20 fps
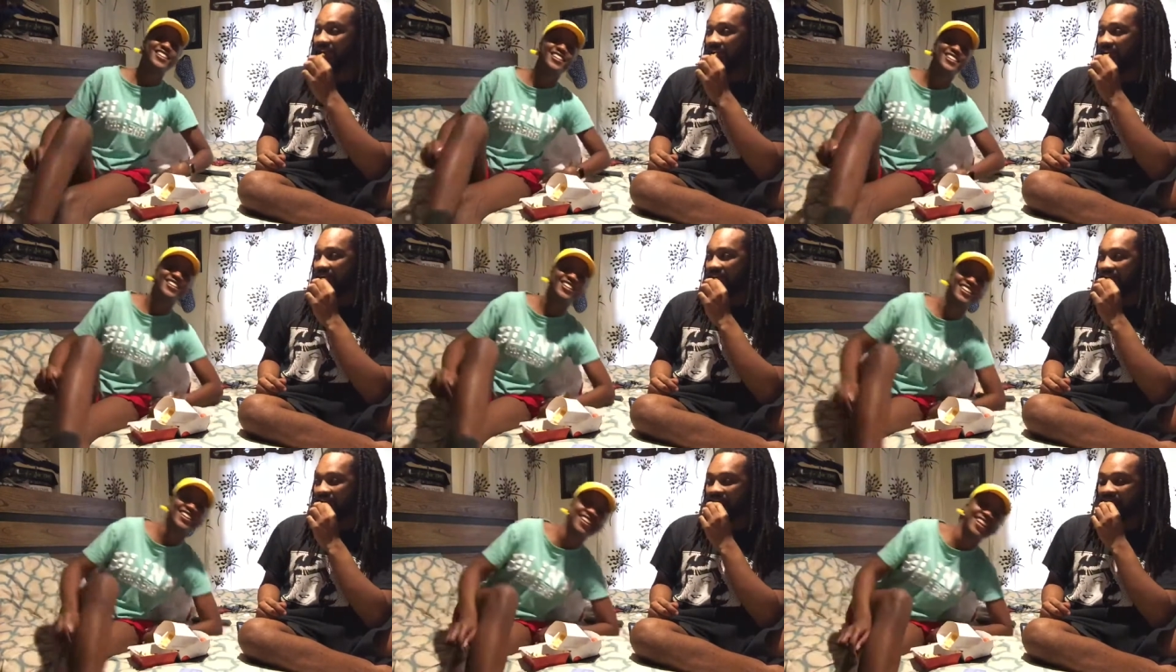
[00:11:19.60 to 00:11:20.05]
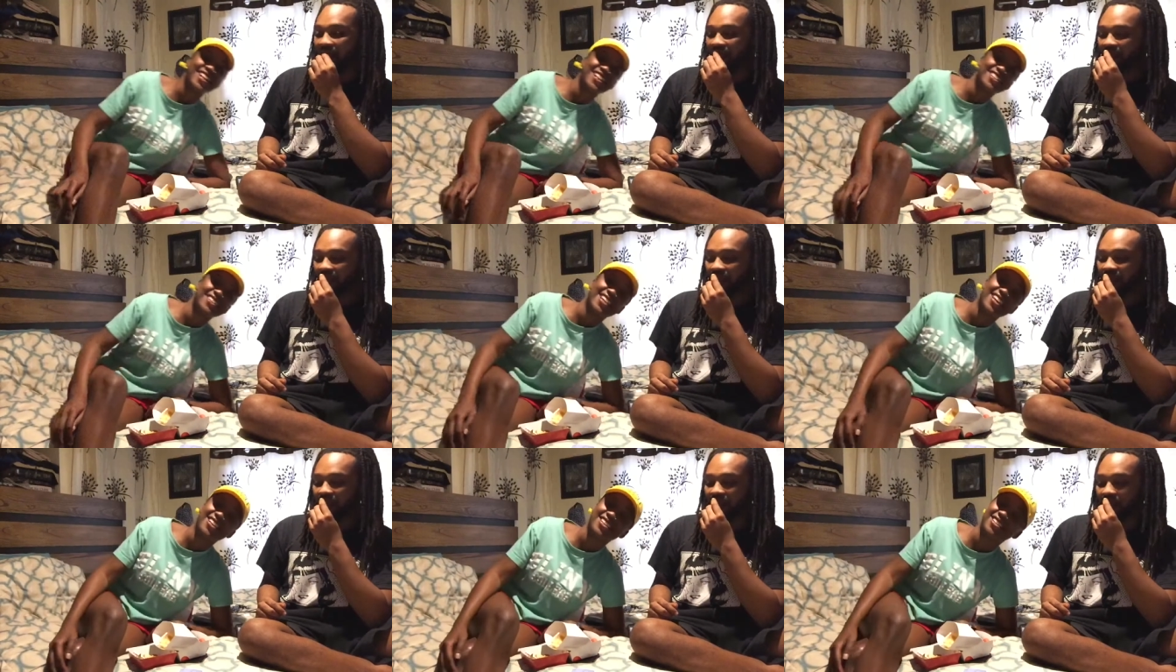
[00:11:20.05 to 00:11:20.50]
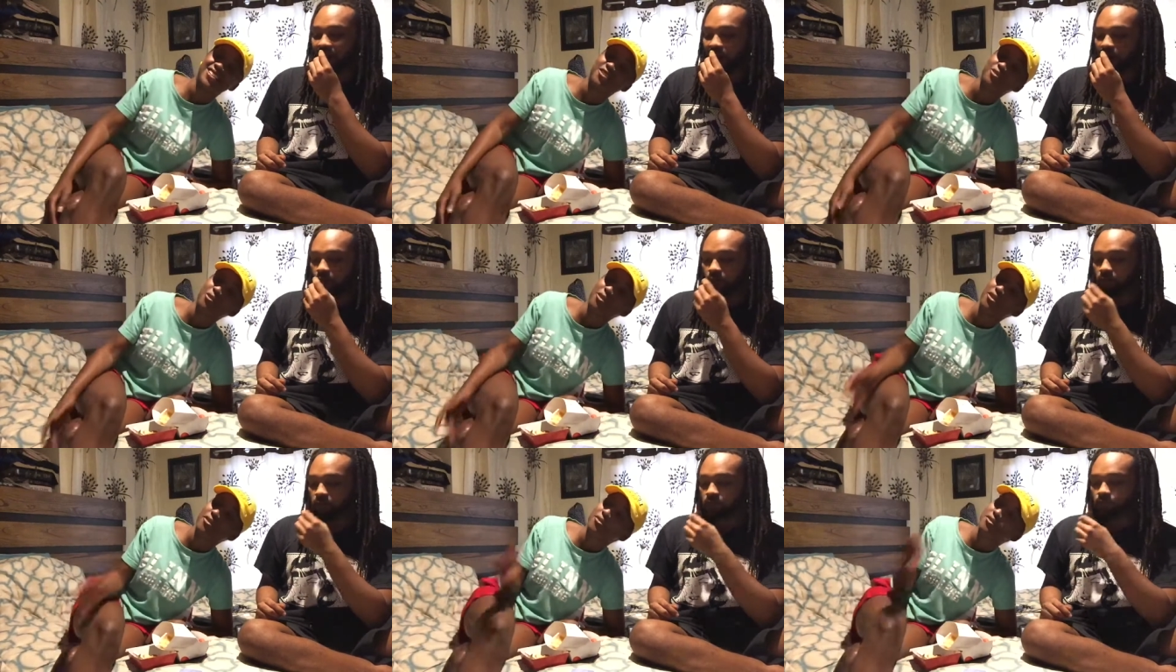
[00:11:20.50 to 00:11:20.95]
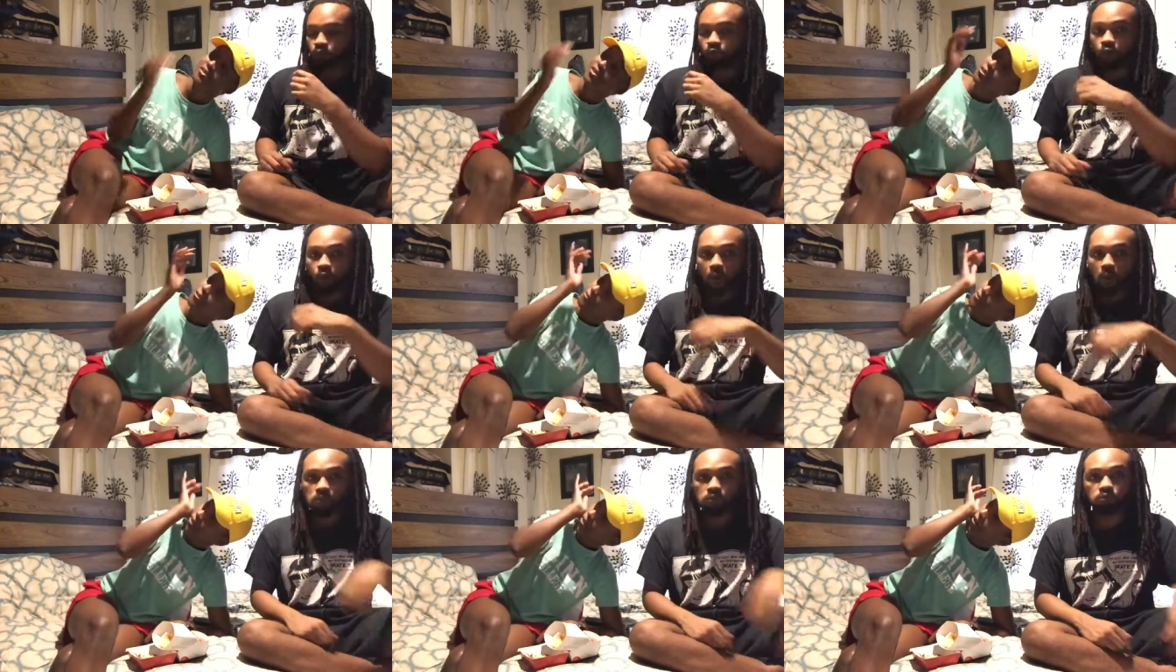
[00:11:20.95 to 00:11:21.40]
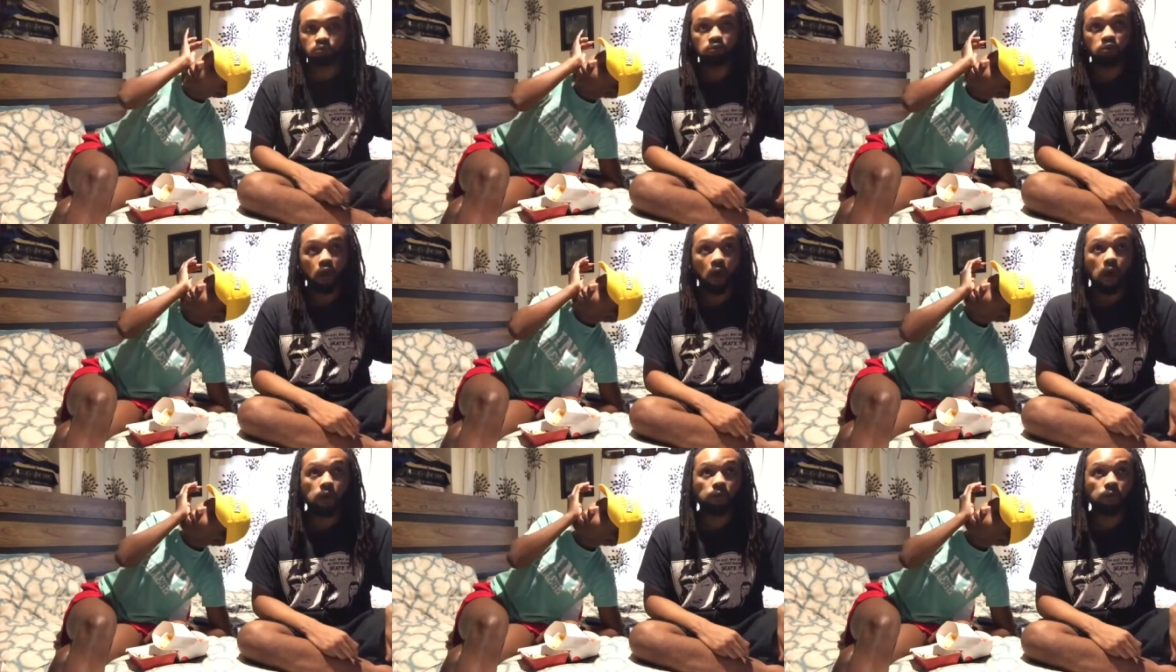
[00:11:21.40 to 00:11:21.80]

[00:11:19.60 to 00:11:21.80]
Yeah, that story was so funny.